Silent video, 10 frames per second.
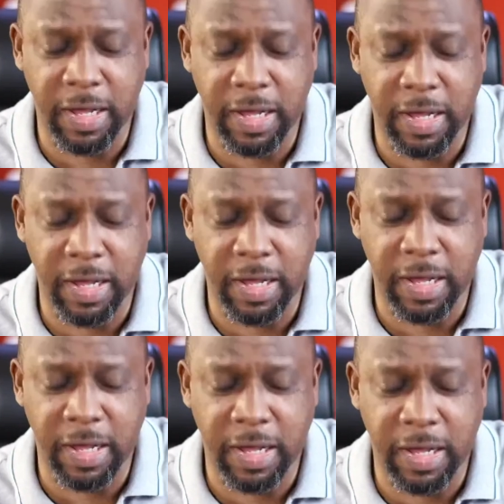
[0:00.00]
Your
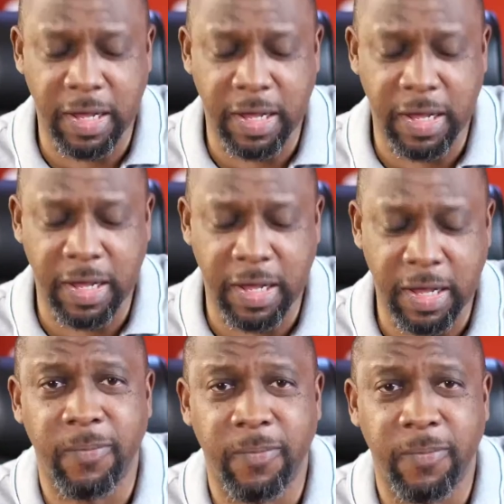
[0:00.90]
faith is what matters now.
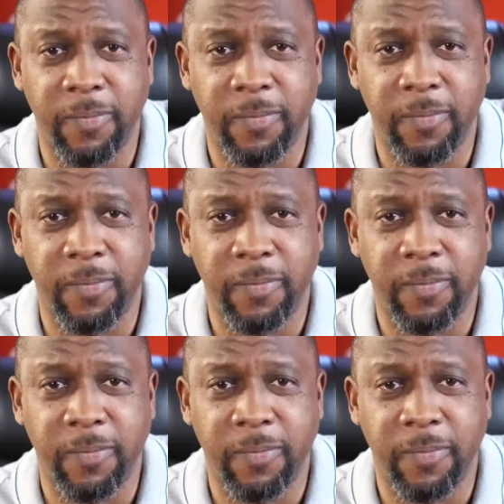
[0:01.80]
All right.